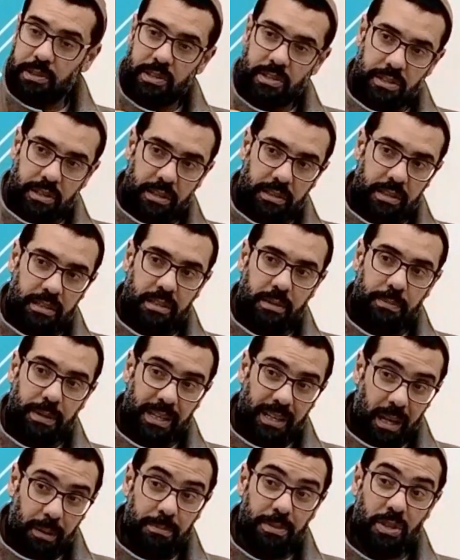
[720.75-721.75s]
to study to
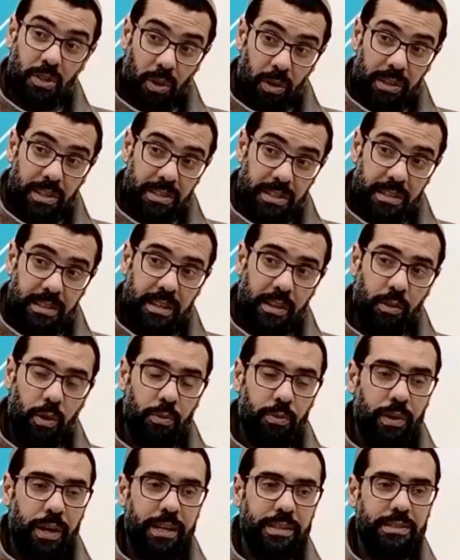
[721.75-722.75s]
become scholars in their
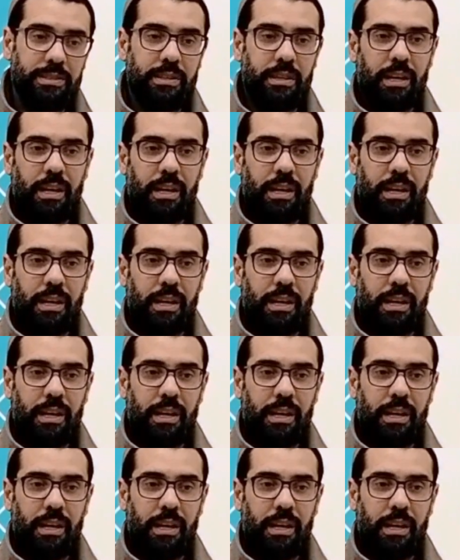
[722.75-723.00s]
own right,